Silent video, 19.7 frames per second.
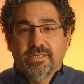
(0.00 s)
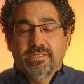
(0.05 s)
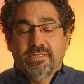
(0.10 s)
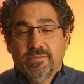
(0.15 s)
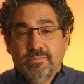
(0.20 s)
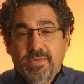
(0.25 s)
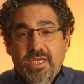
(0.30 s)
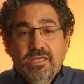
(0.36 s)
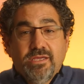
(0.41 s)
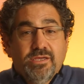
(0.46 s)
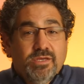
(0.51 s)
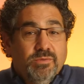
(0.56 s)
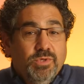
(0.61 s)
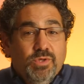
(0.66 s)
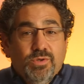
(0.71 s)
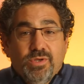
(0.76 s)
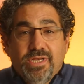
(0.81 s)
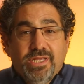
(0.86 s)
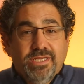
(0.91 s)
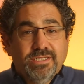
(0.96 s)
To me,
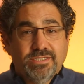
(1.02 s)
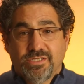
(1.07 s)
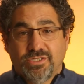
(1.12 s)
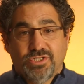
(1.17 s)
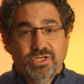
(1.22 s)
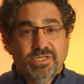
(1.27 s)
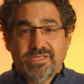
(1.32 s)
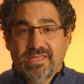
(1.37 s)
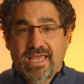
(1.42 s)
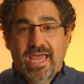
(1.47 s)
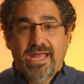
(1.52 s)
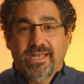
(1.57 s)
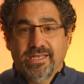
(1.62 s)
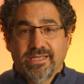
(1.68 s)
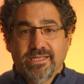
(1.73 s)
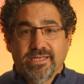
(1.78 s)
community is just that.